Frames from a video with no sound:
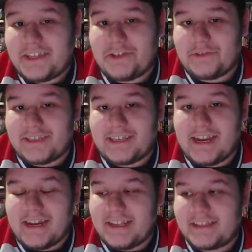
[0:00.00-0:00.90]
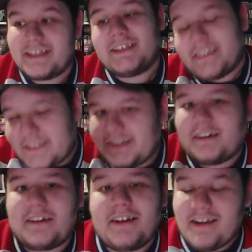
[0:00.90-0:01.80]
issue with the Canadiens.
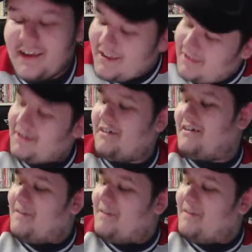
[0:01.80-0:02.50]
Suck. You know,